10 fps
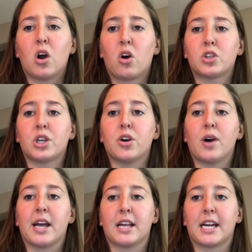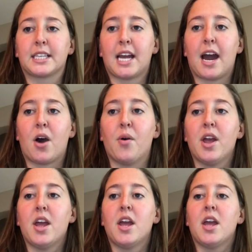Also, I liked how
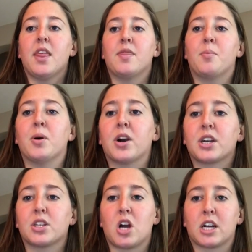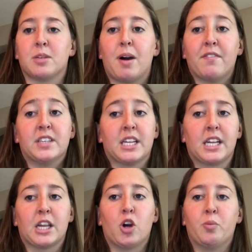the book talked about
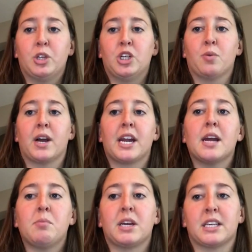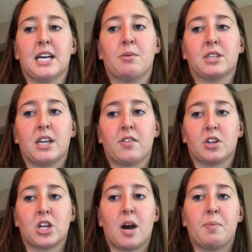visiting the OBGYN because that was
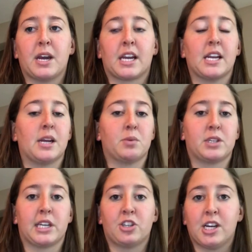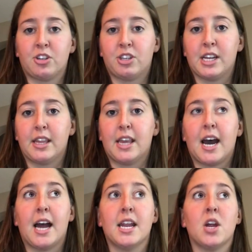another topic, and it was suggested
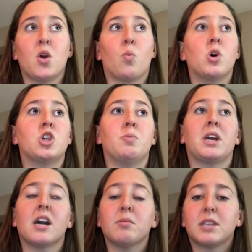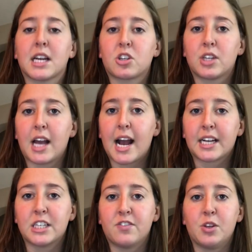that once you become sexually
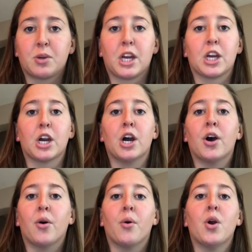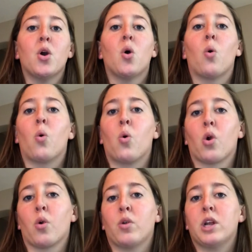active, you can go,
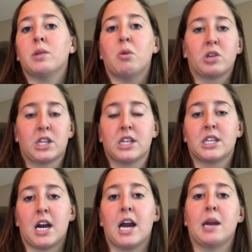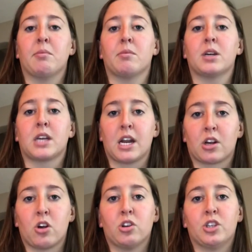or most of the time,
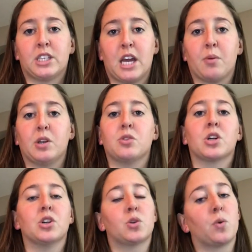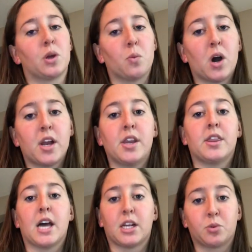gynecologists say when you turn 21,
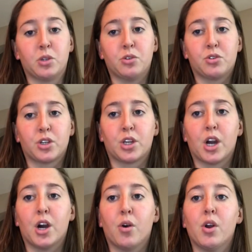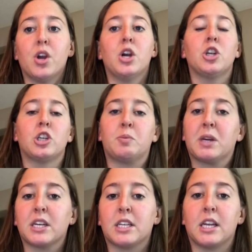that's when you should go, just
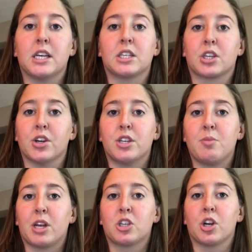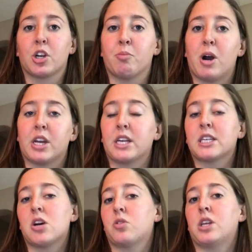because it is good to make sure your body is
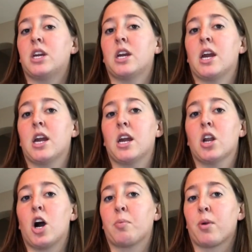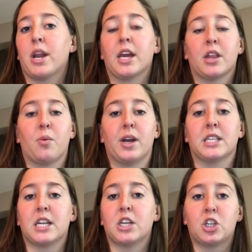healthy and operating in the
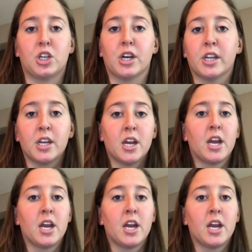ways that it should.